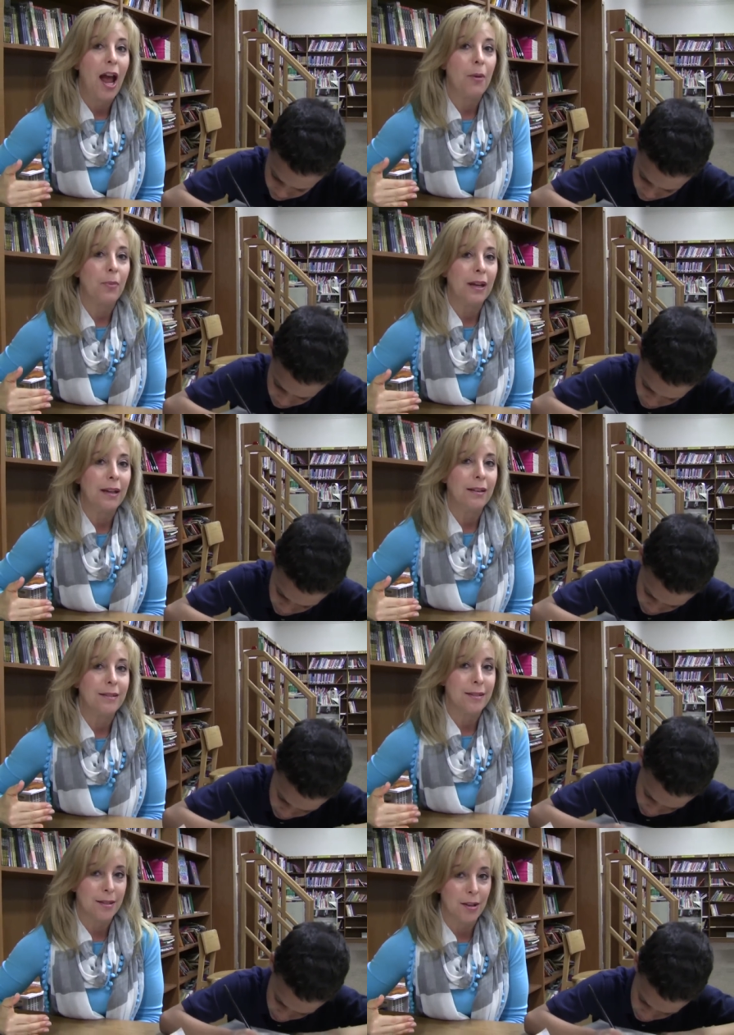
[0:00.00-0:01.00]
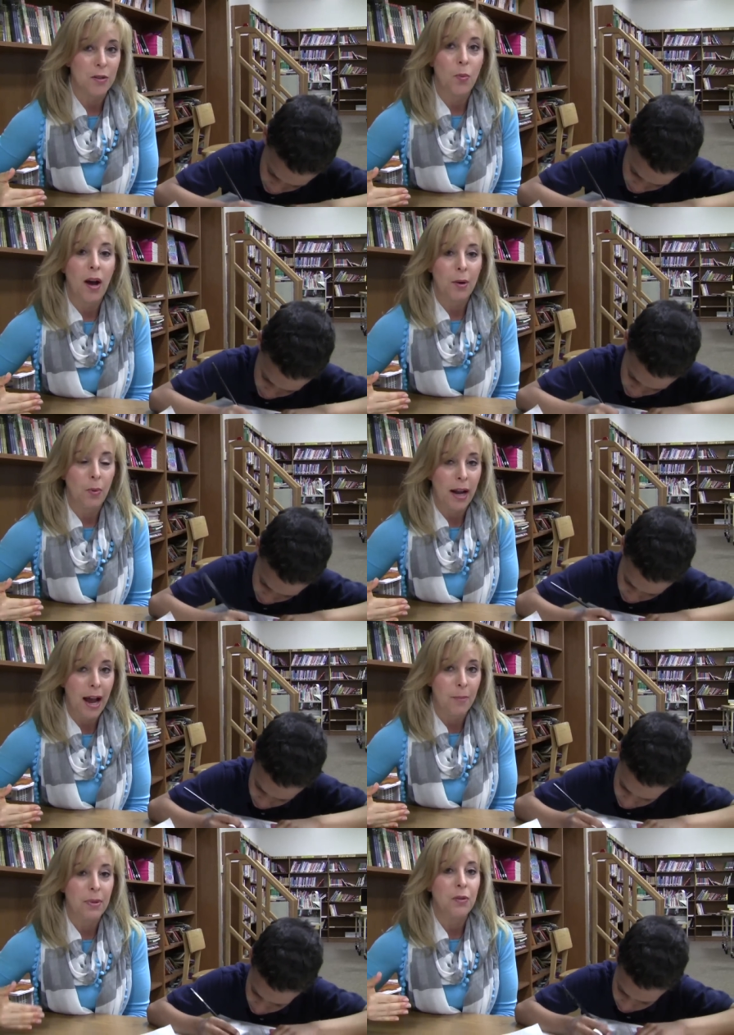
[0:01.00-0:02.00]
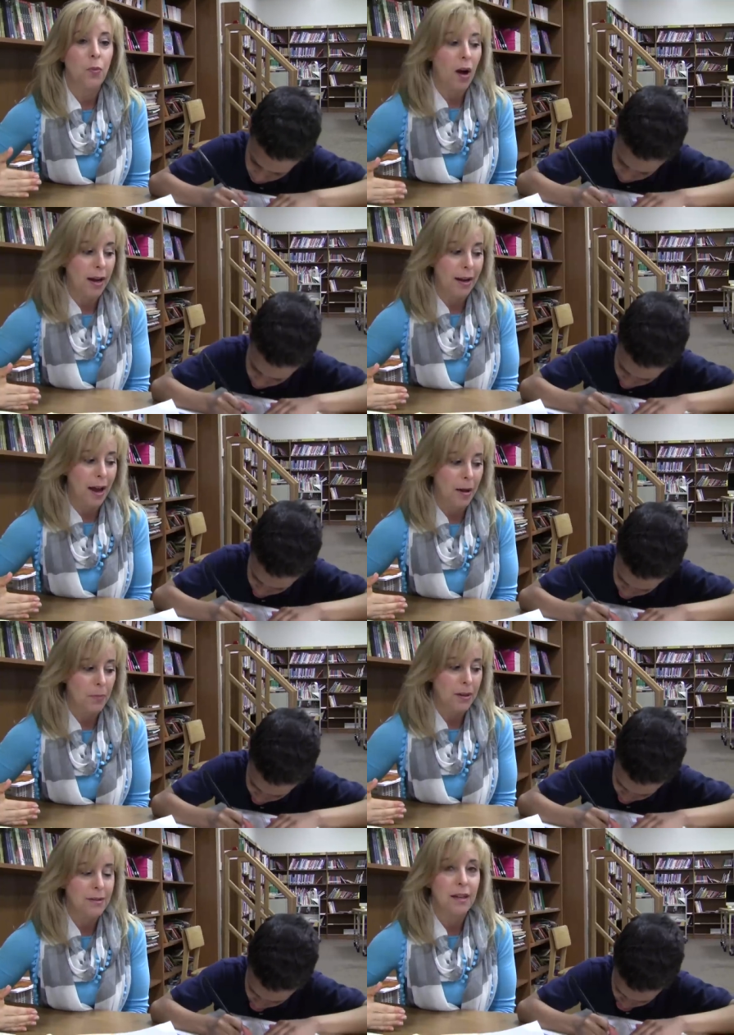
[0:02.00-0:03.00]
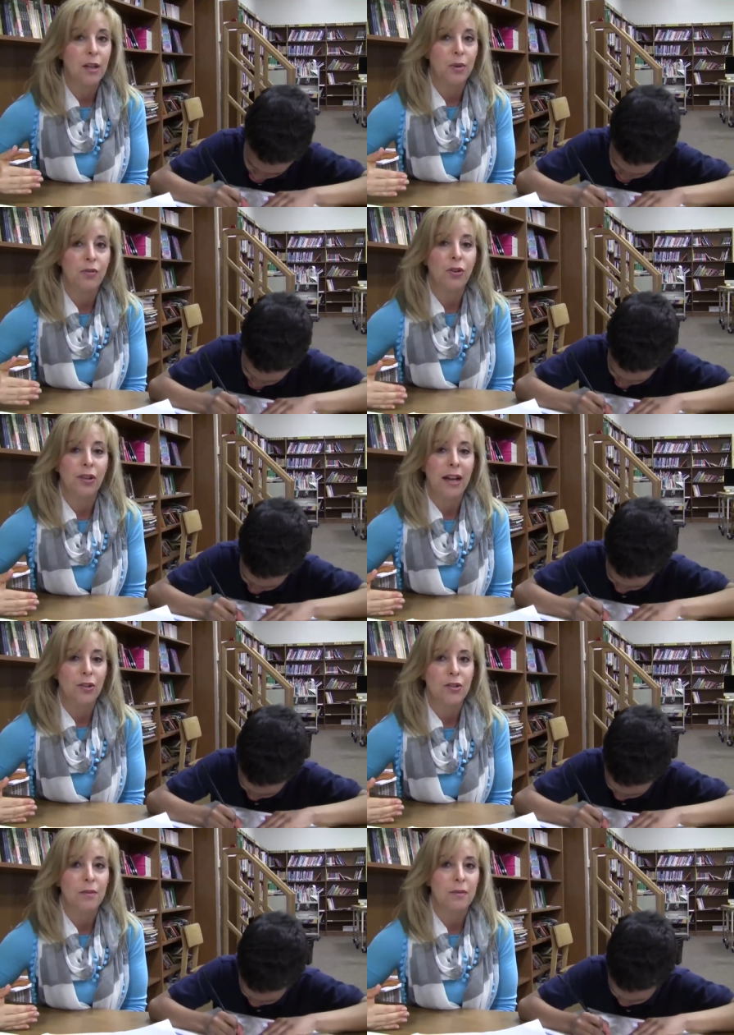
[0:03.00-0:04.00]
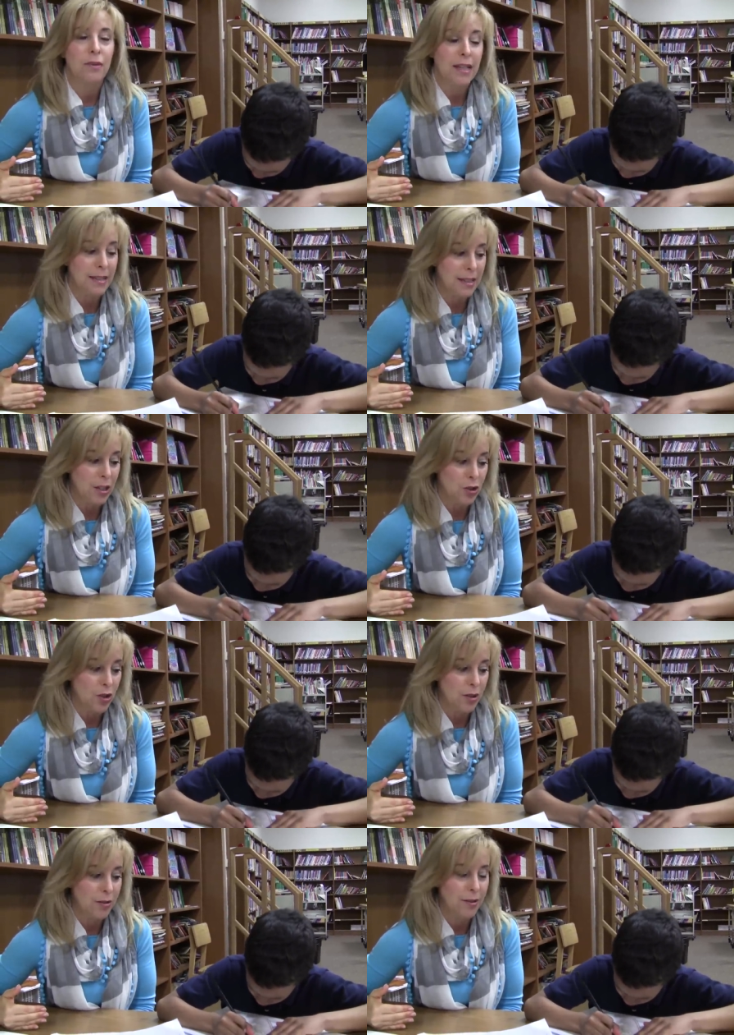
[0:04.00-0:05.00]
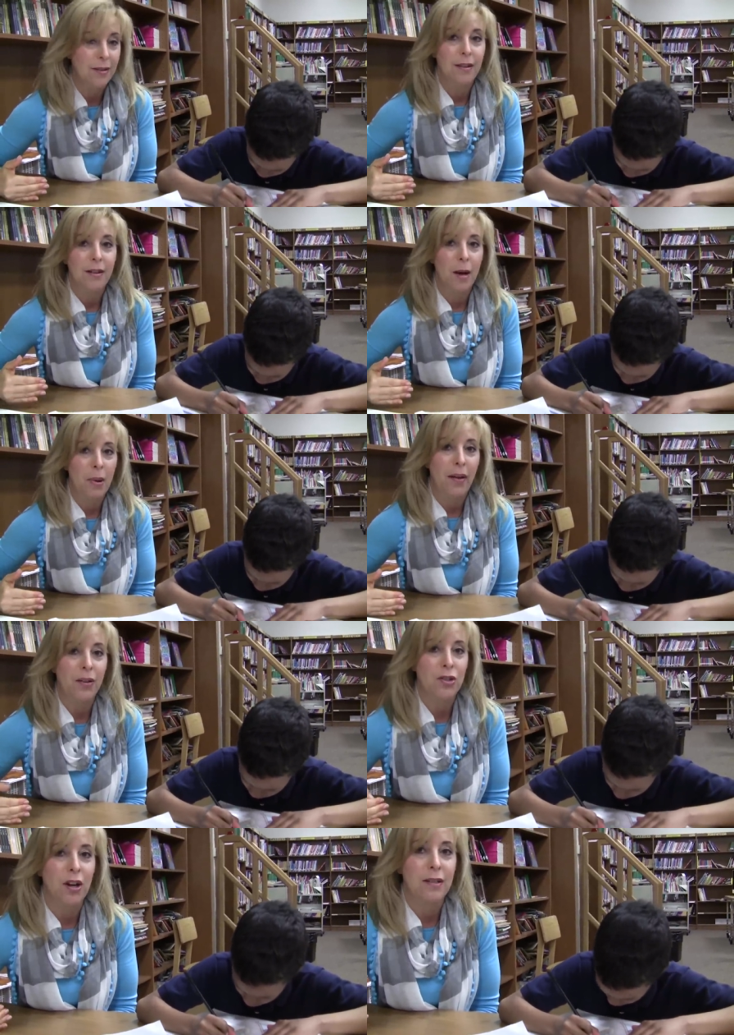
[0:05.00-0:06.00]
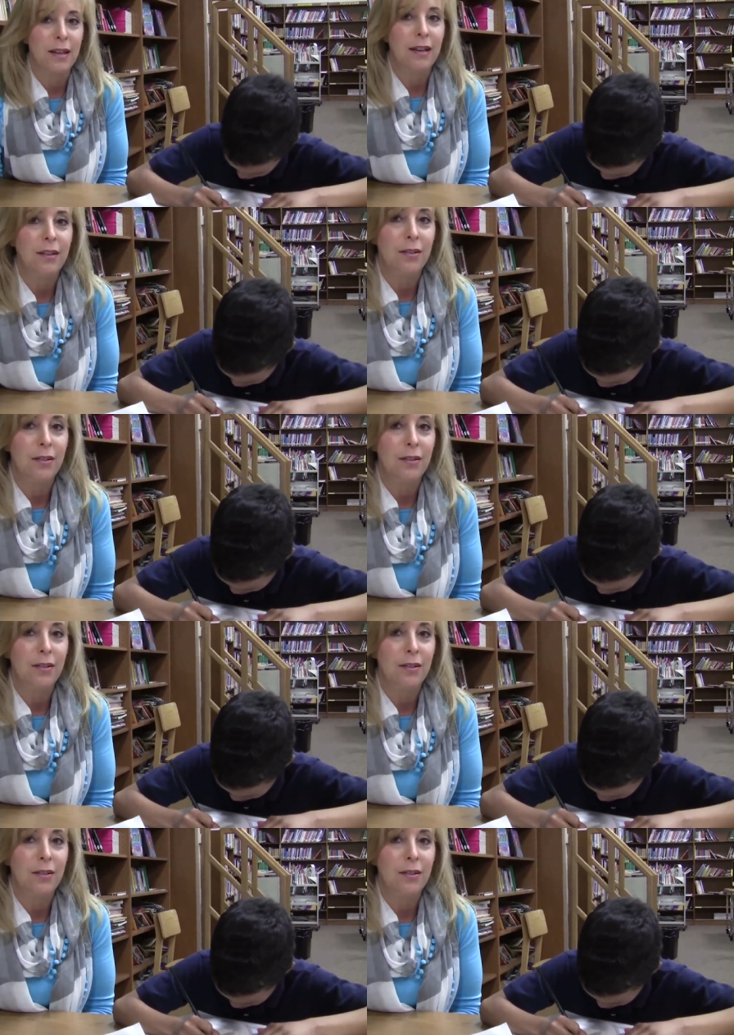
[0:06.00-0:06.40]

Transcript: and we discussed why, what happened, why it happened, and then we wrote a letter to his teacher apologizing.